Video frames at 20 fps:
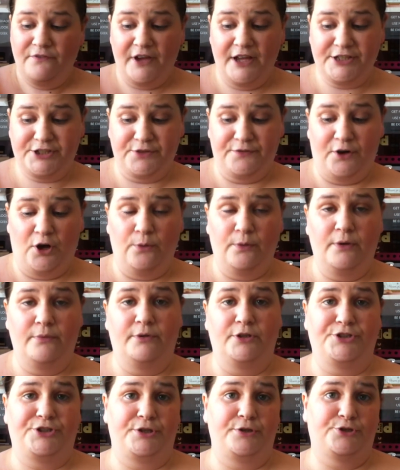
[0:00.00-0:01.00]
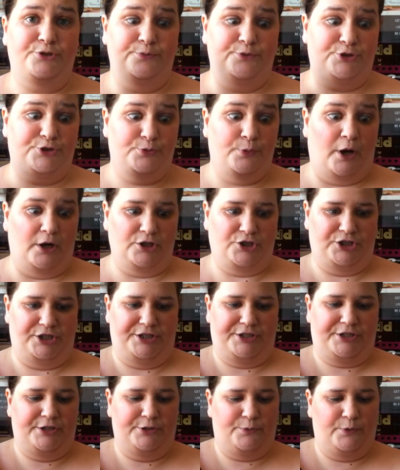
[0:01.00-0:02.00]
First of all, we will do some
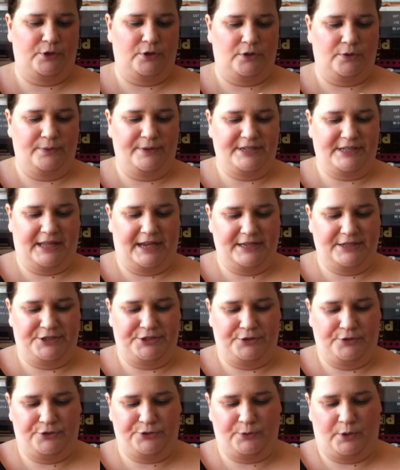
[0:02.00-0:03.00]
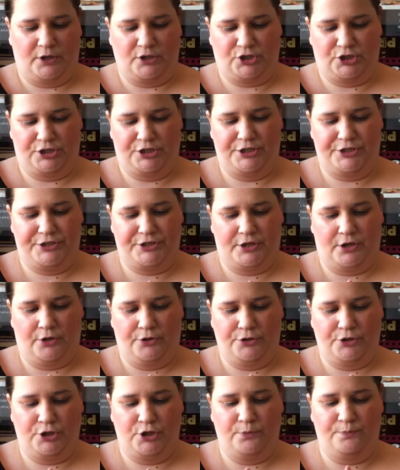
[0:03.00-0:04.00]
swatches, because we always like to do swatches
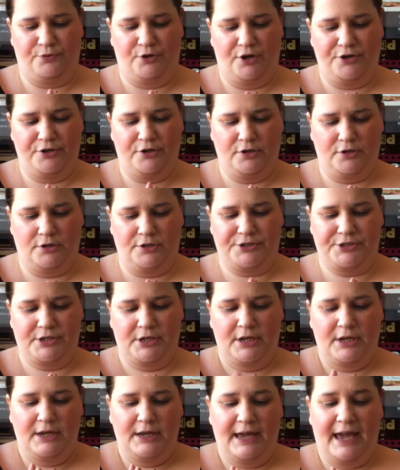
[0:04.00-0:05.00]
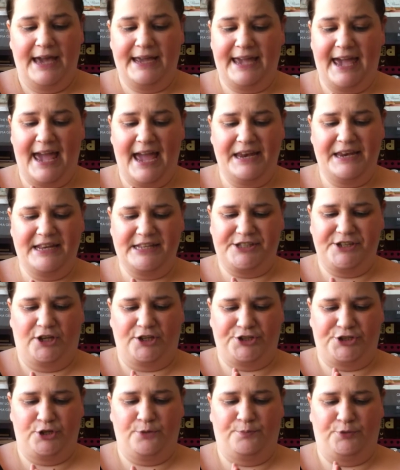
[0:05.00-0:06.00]
on new products. Again, it's
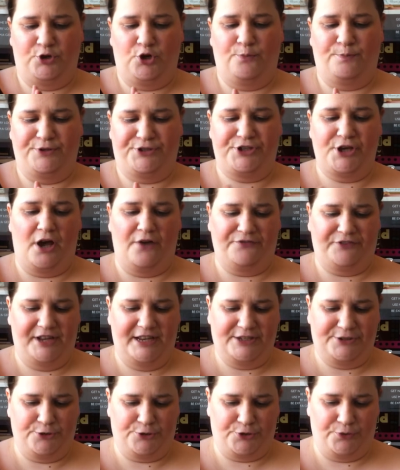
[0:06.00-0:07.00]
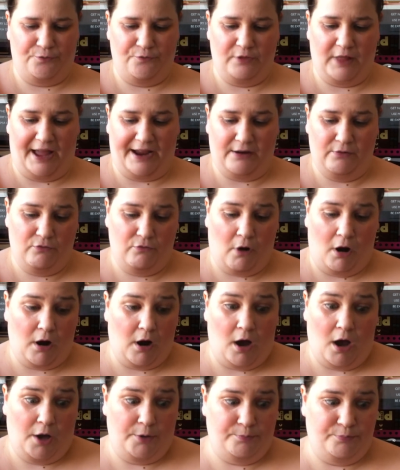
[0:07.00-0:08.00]
not super duper soft. It's just like a rock
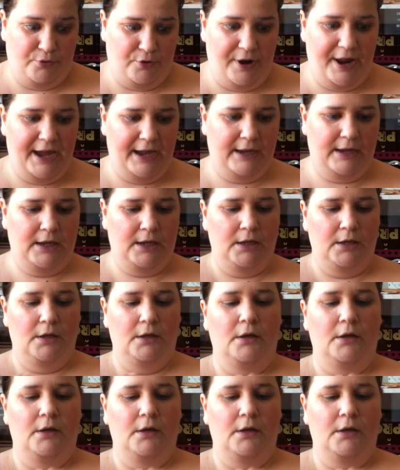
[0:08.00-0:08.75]
hard brick.